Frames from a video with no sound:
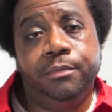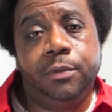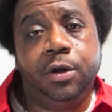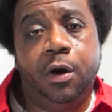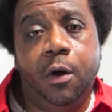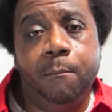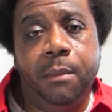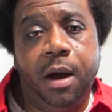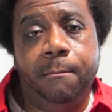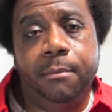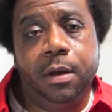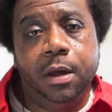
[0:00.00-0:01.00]

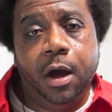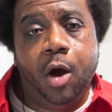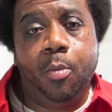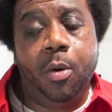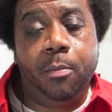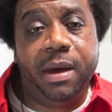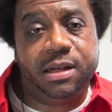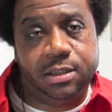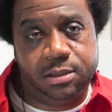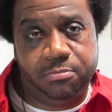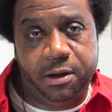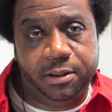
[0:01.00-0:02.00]
a
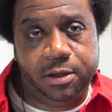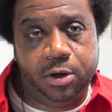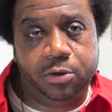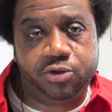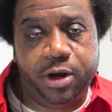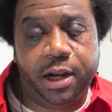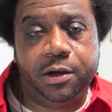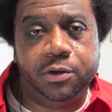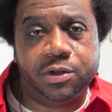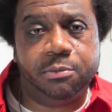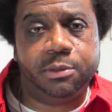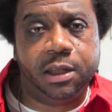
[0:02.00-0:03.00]
momentous month, try to do
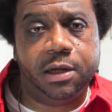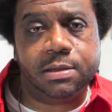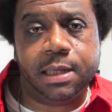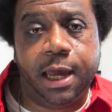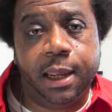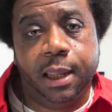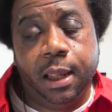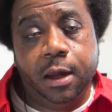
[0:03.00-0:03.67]
some things that,